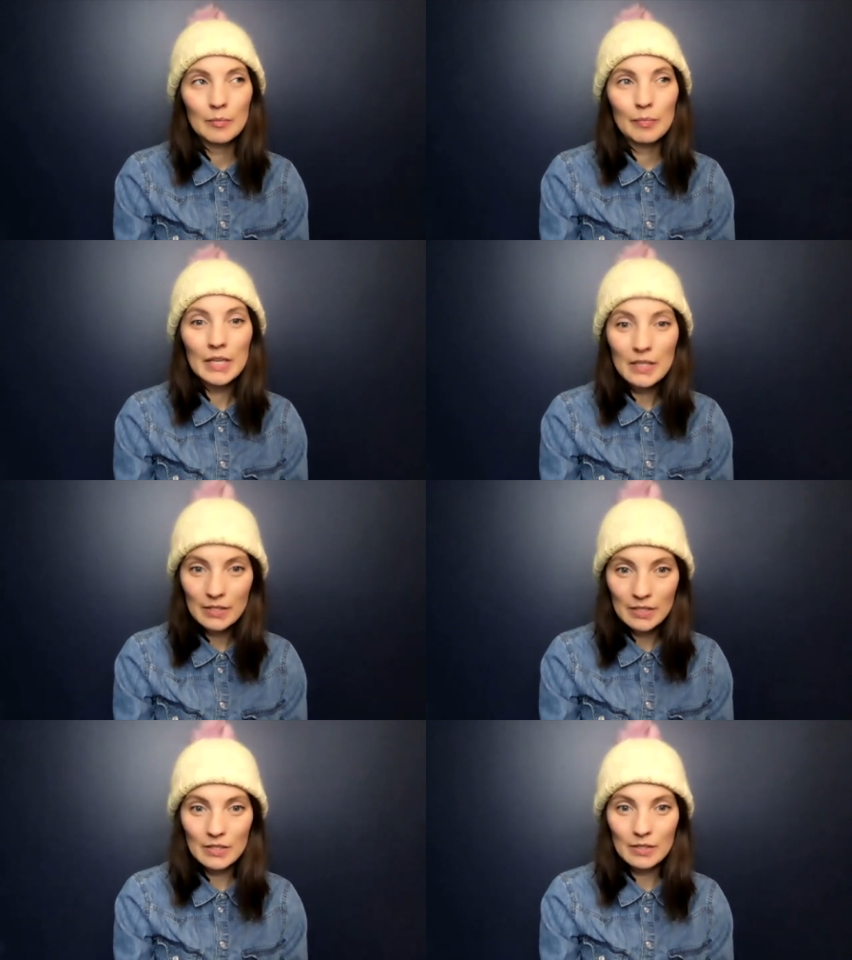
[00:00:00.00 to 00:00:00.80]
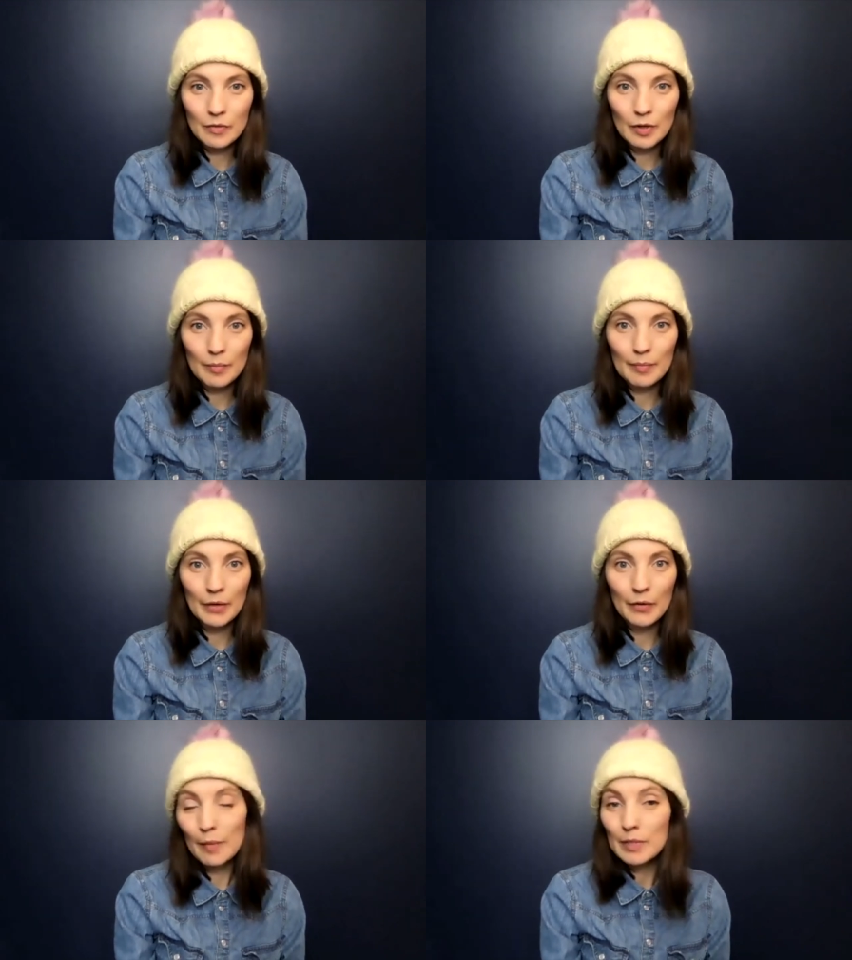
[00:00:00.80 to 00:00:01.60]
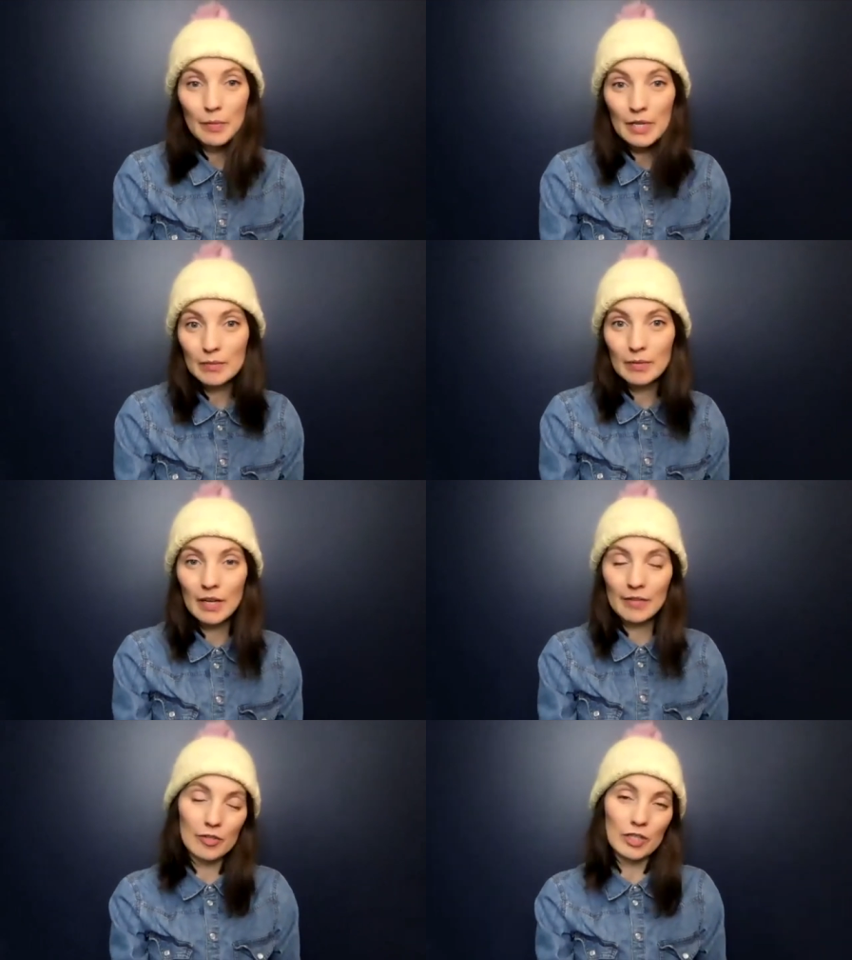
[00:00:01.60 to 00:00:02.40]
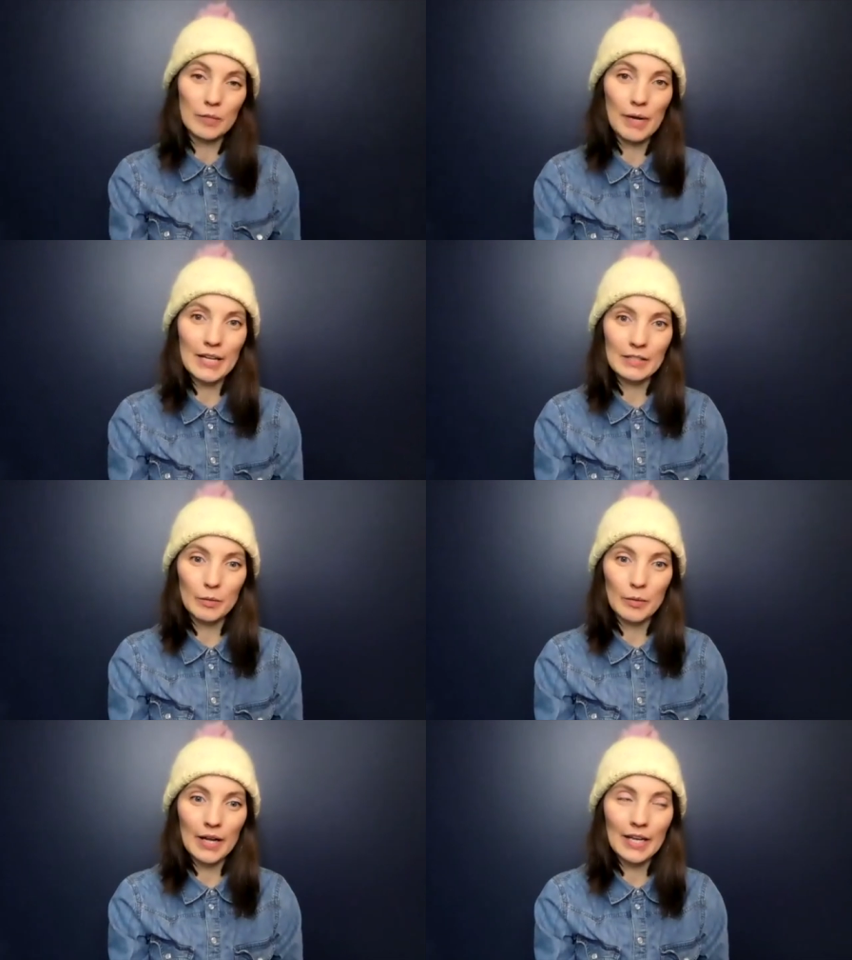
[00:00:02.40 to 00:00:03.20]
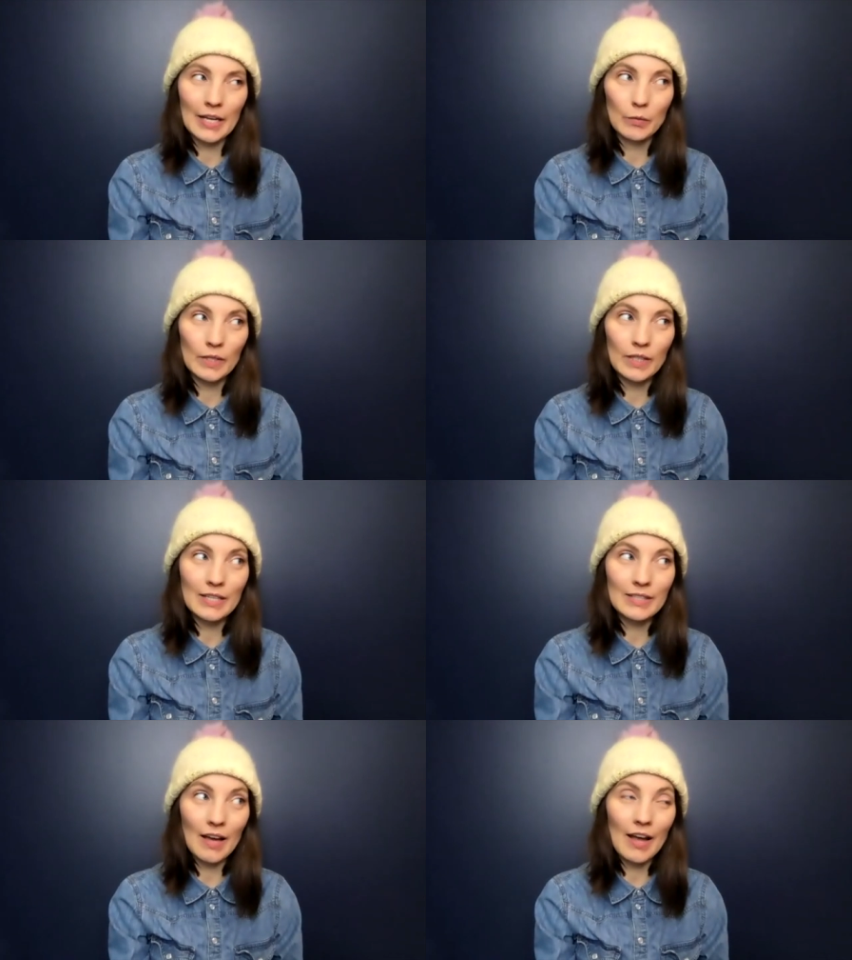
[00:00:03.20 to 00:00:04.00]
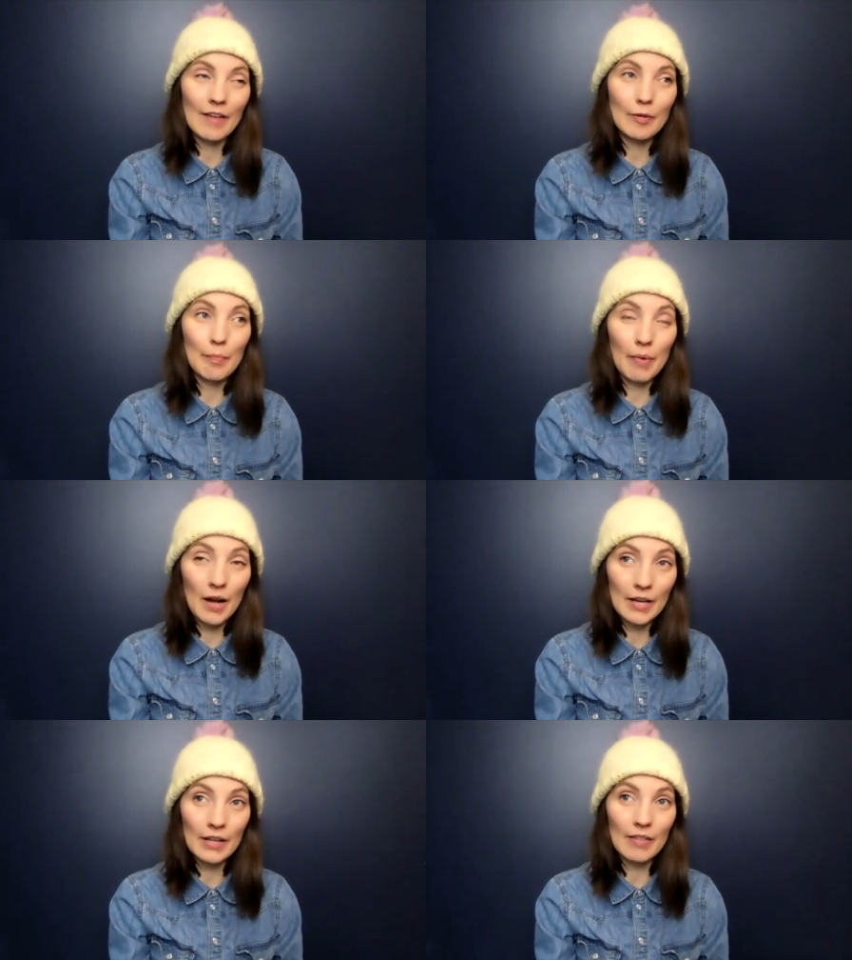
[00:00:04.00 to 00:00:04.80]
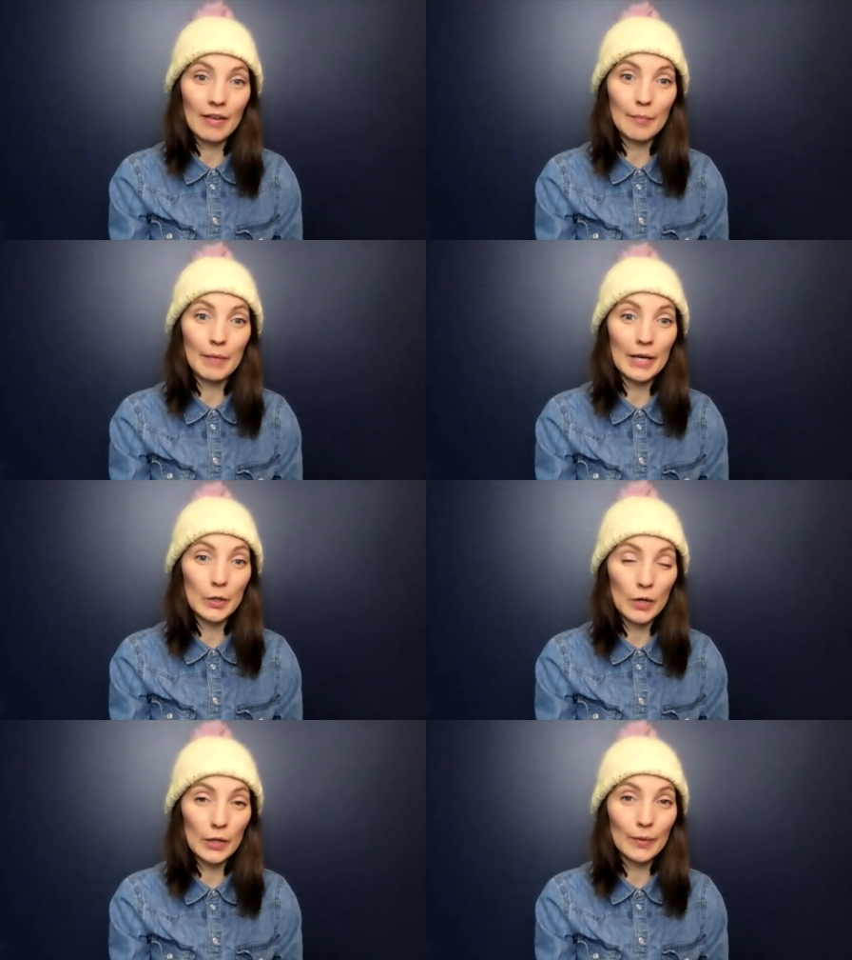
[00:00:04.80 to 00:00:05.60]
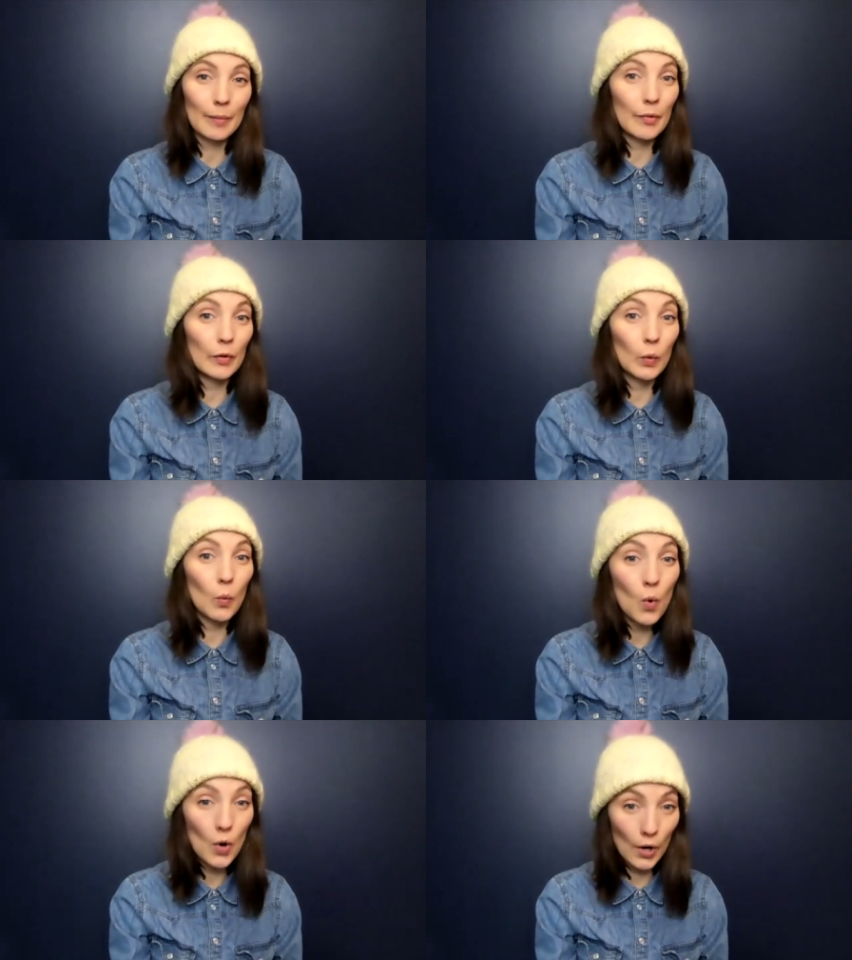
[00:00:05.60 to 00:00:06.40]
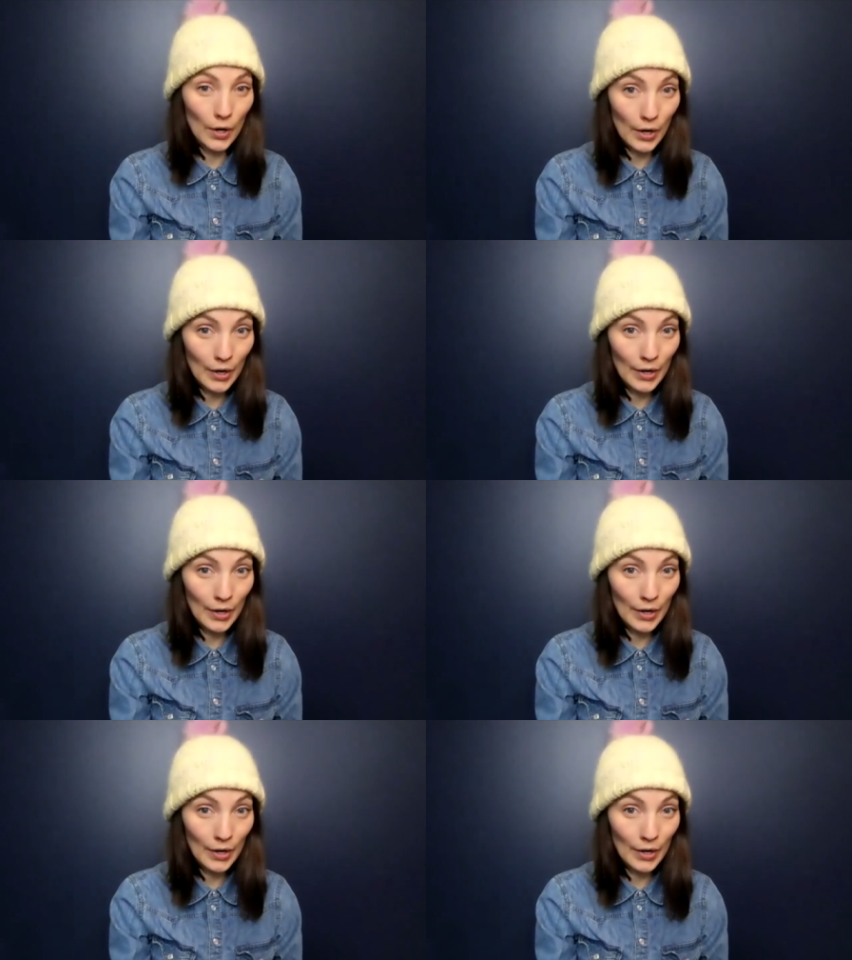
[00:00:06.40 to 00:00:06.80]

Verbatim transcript: pieces from my grandma's basement after she passed away, and I realized I have a bonnet that my great grandmother wore.